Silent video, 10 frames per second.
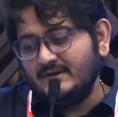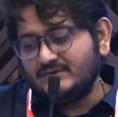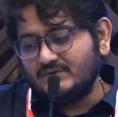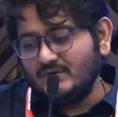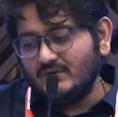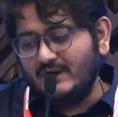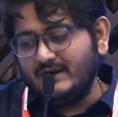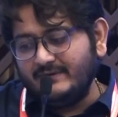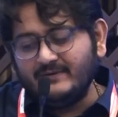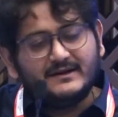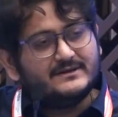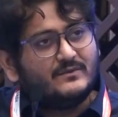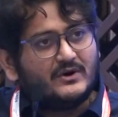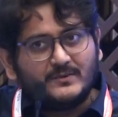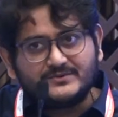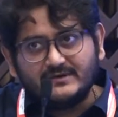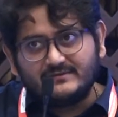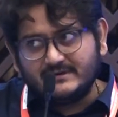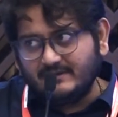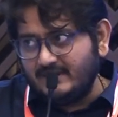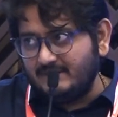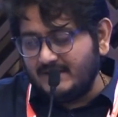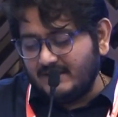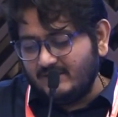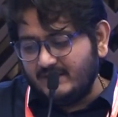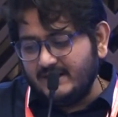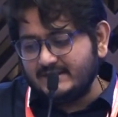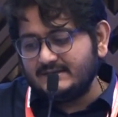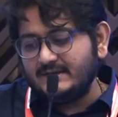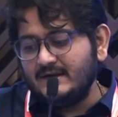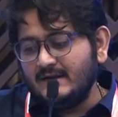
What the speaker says: So antifungals, what options is available nowadays?